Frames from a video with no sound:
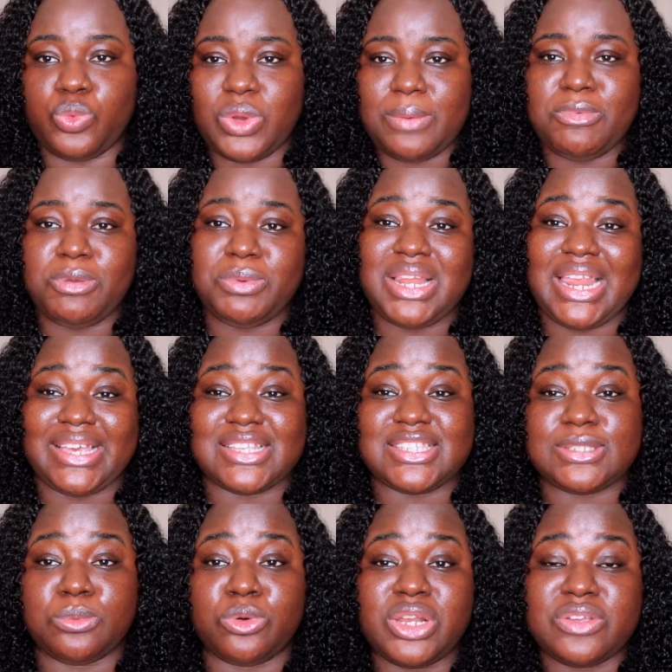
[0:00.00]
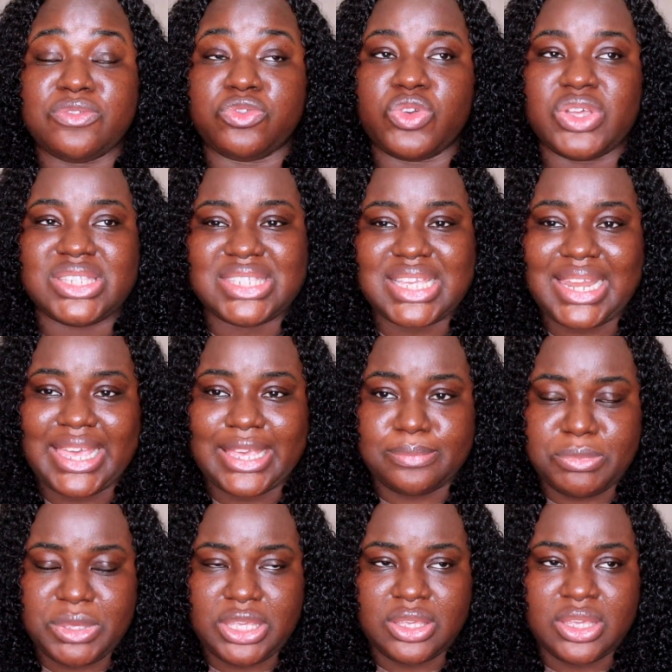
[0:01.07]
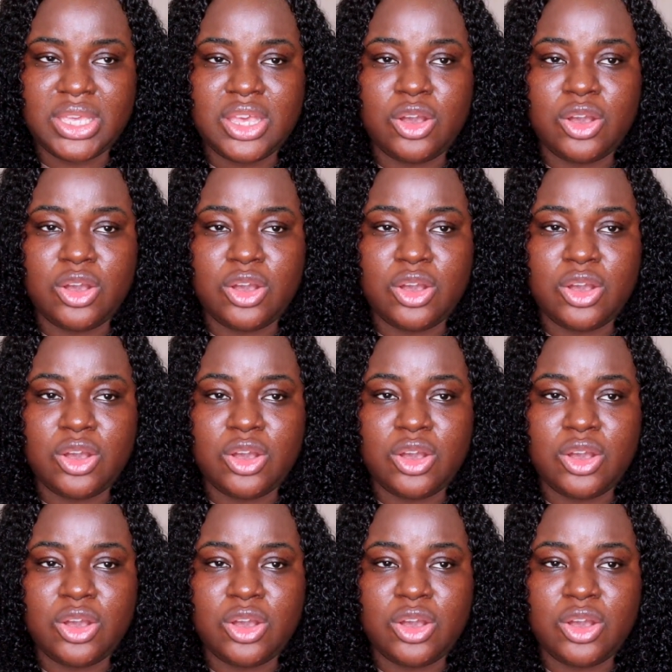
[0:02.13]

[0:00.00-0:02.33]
were maybe like a small influencer like me